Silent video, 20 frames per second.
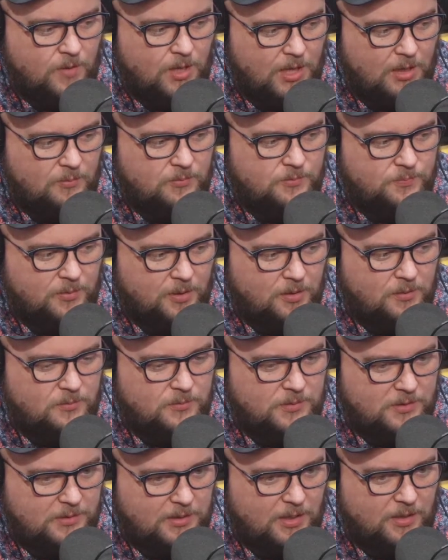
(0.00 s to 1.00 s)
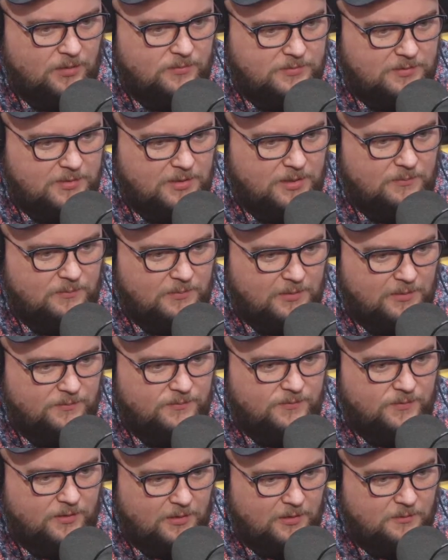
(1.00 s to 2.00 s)
I would probably announce that I'm going to
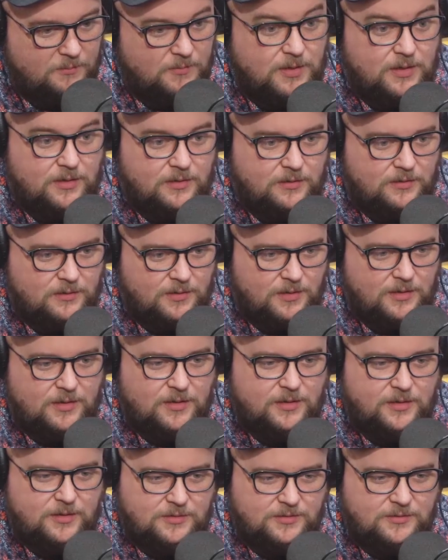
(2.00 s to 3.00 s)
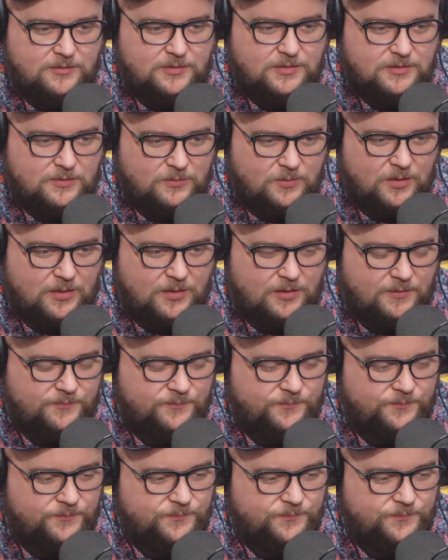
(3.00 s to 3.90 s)
fart. and here's the reason why.